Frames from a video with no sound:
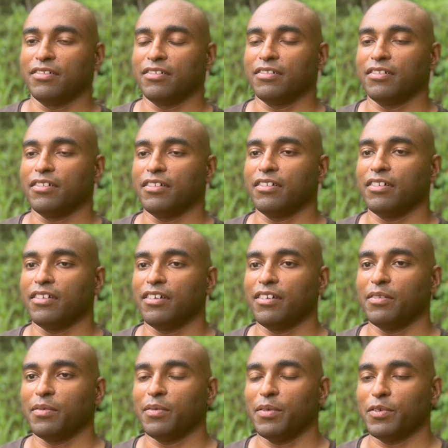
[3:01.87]

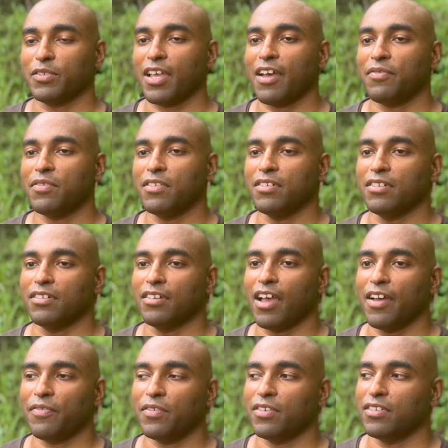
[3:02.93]
It was after
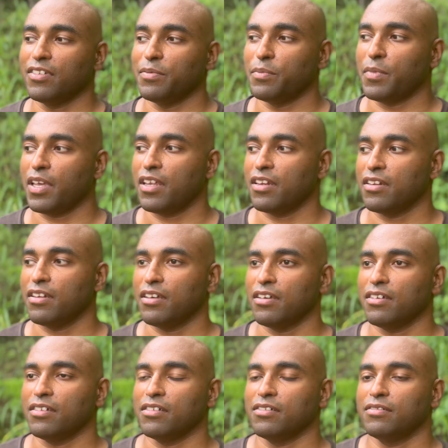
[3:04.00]
the main
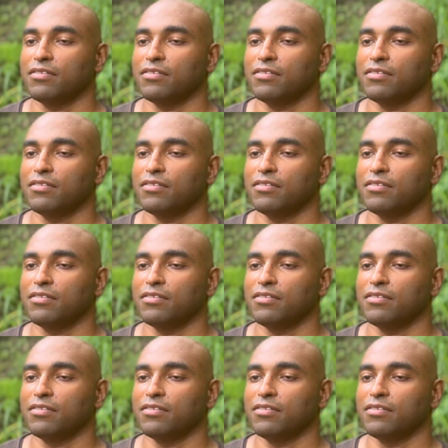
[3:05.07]
day.